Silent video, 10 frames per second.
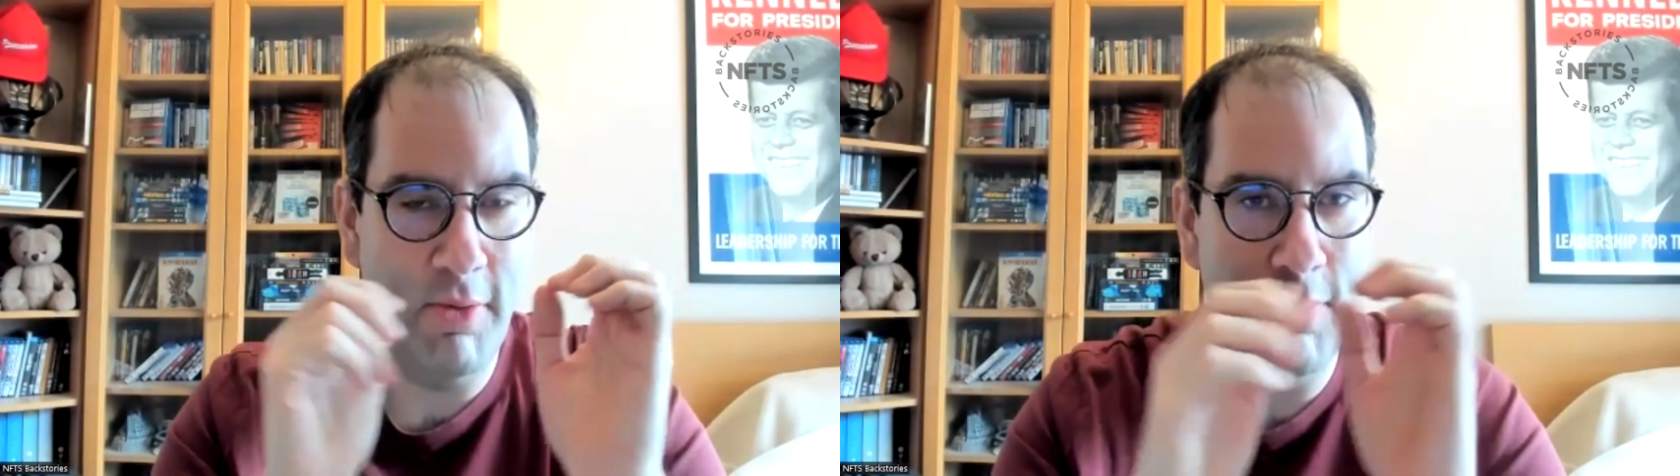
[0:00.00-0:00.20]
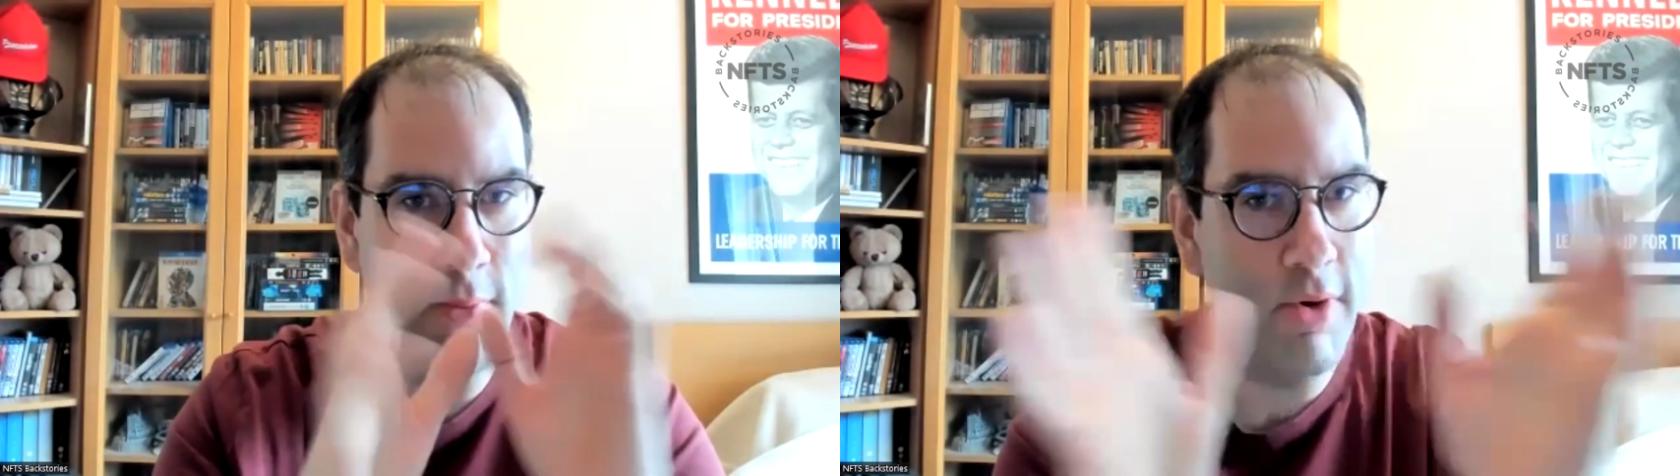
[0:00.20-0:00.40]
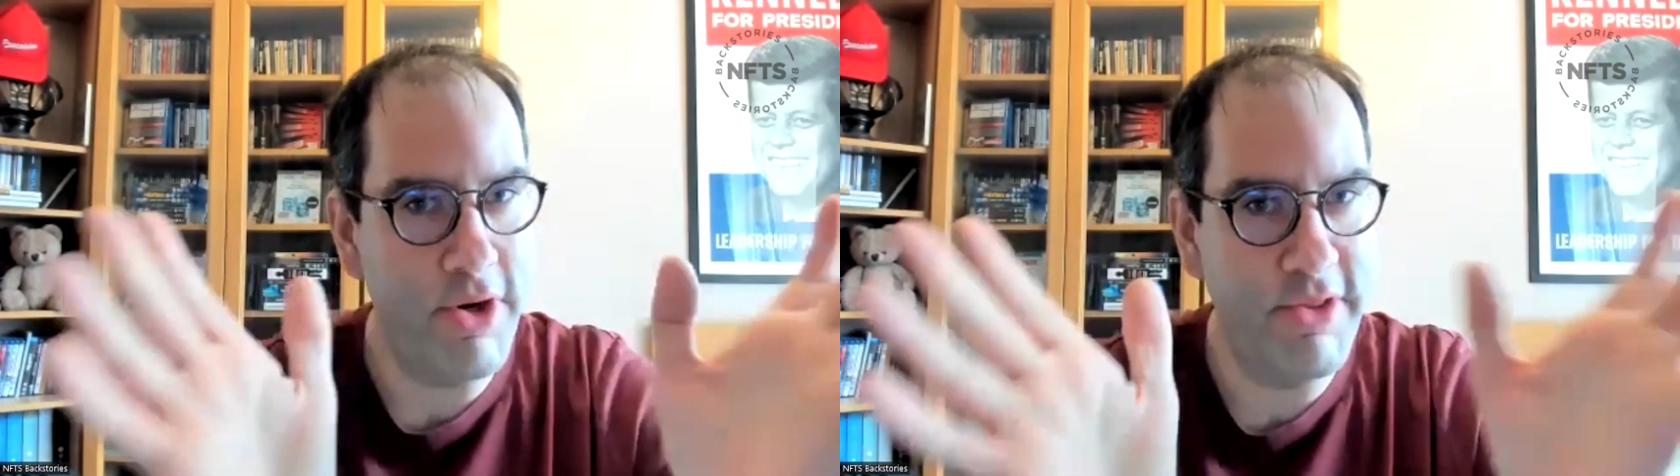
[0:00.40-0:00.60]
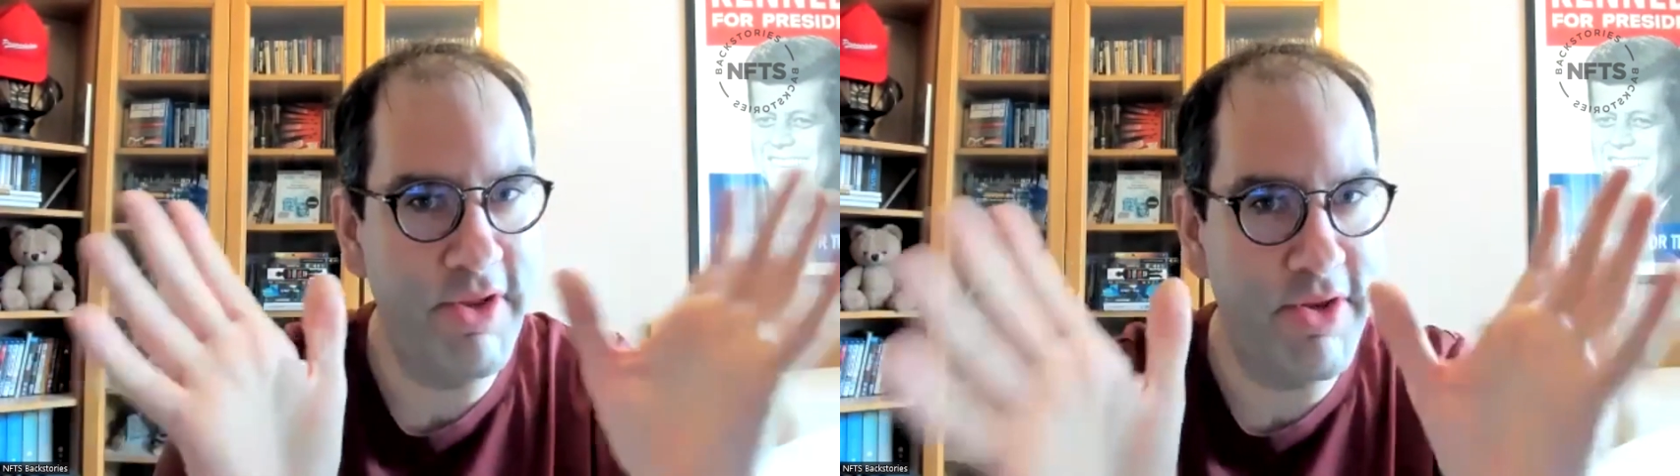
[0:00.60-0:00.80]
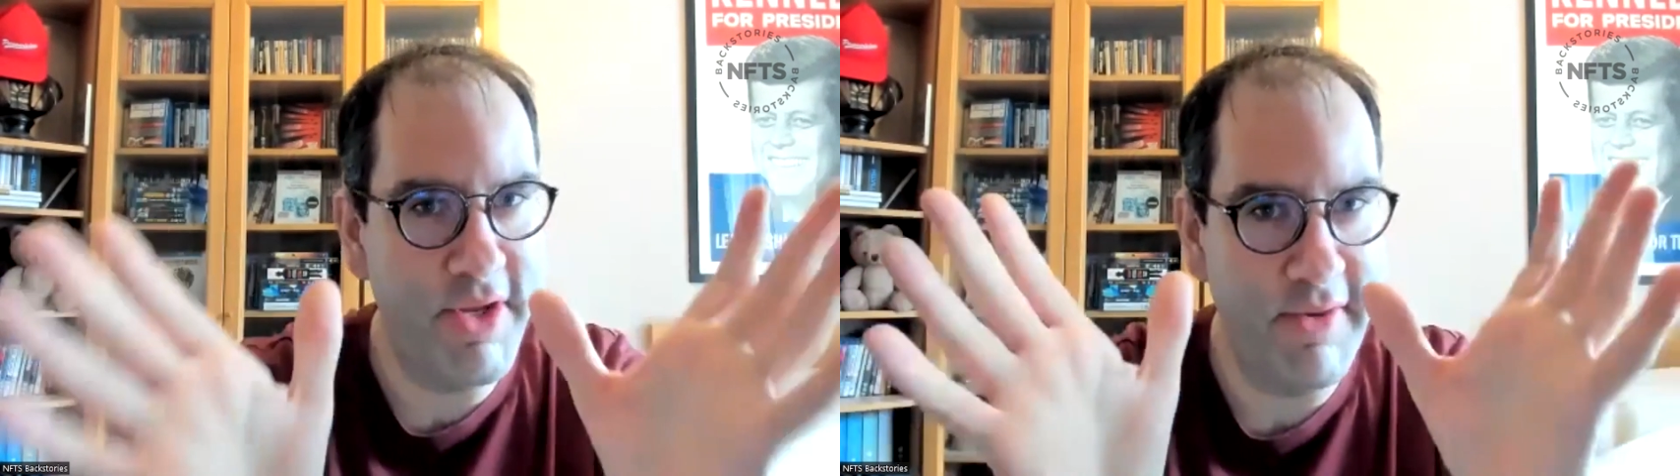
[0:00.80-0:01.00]
What are
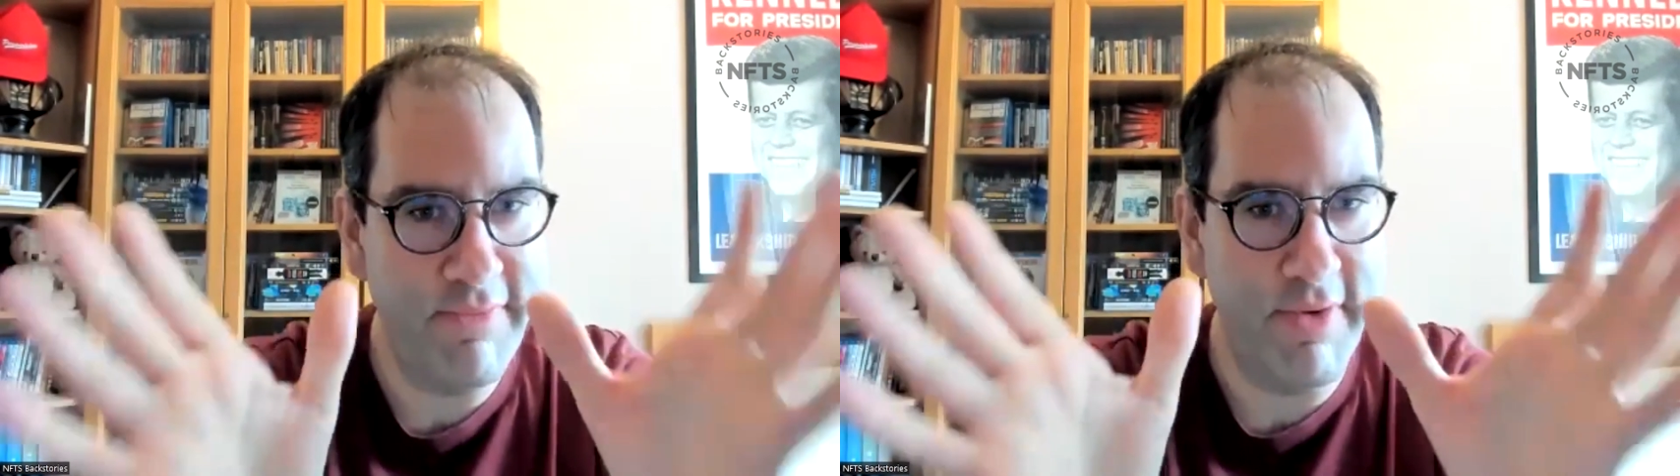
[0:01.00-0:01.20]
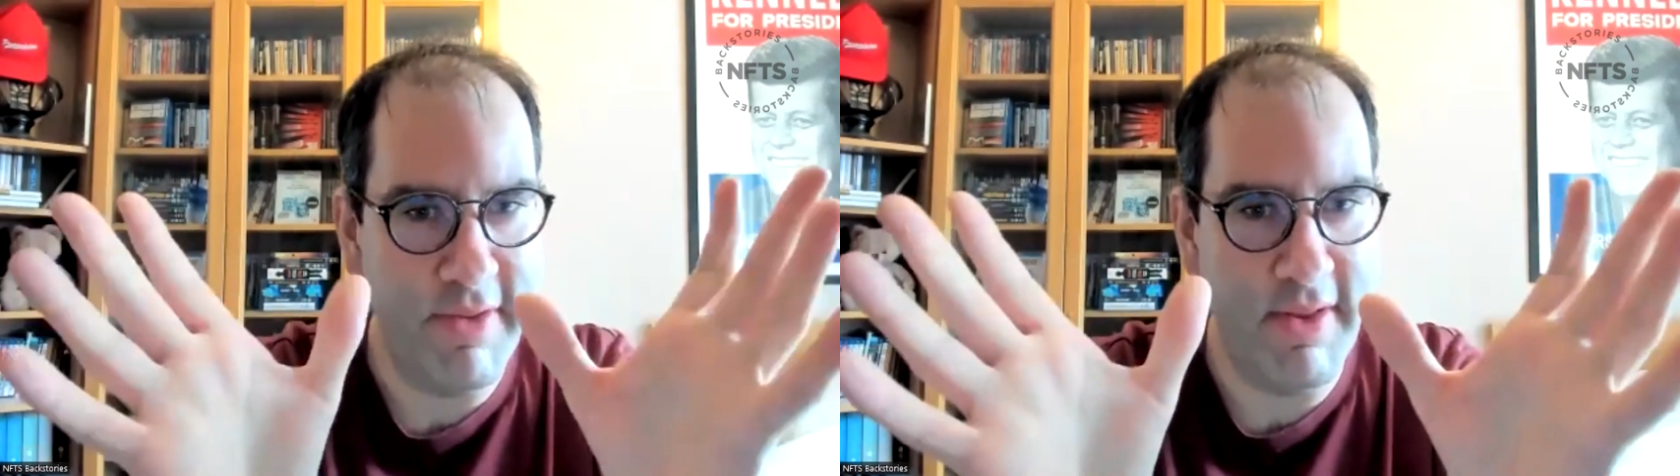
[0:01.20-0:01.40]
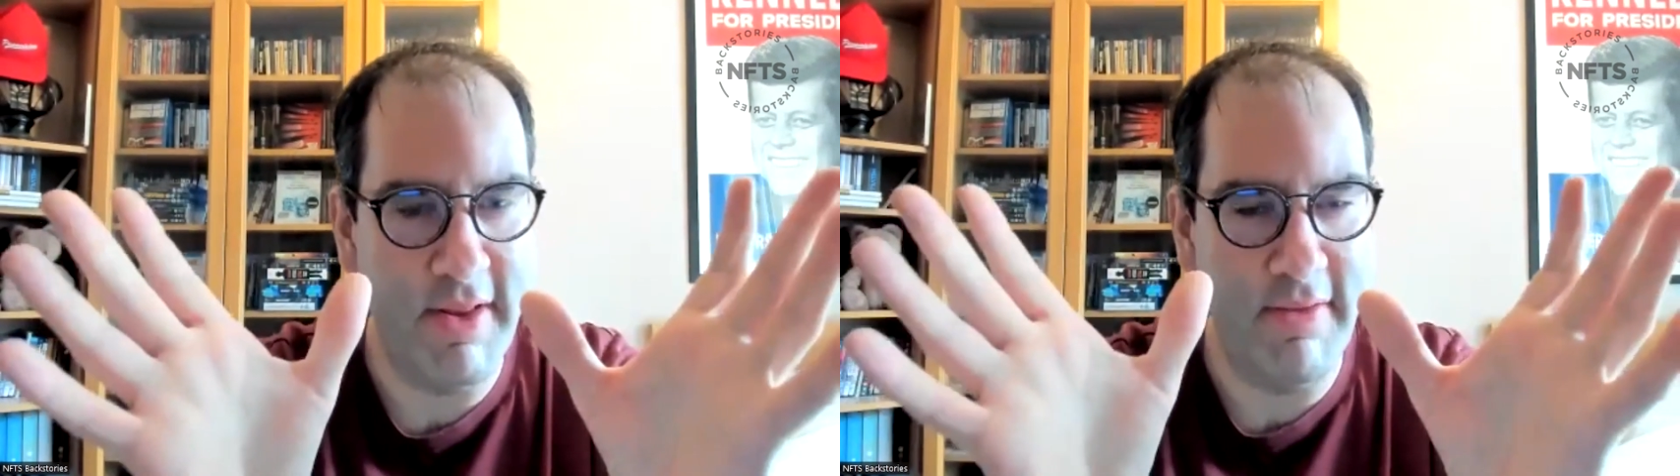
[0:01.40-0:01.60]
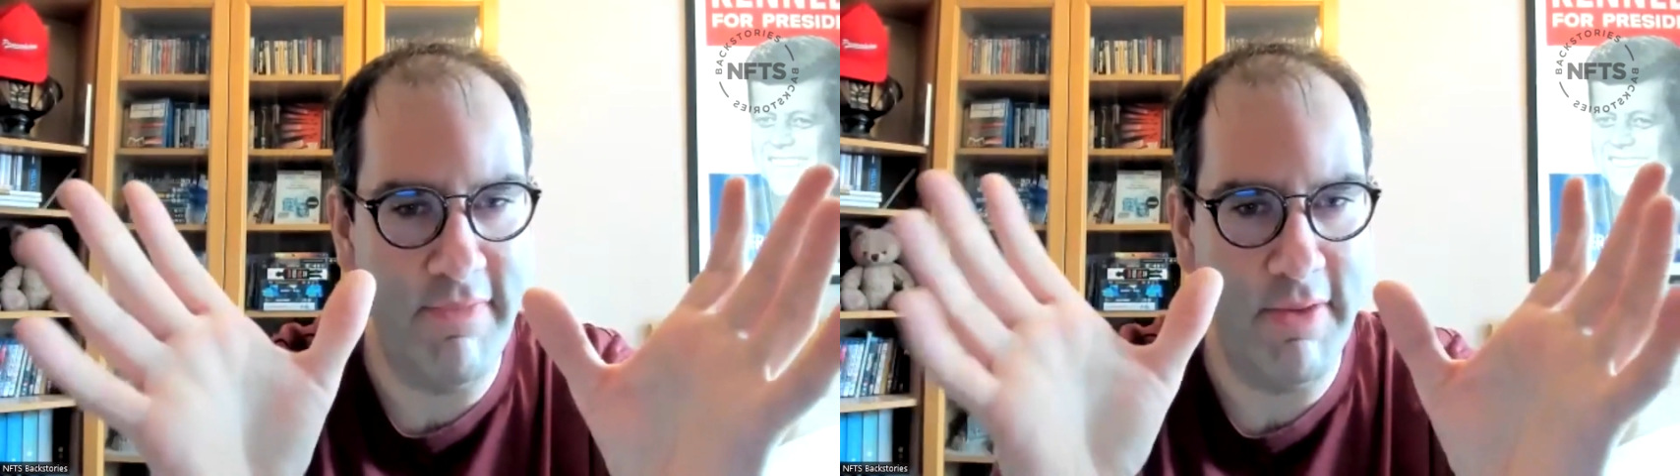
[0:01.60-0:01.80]
the differences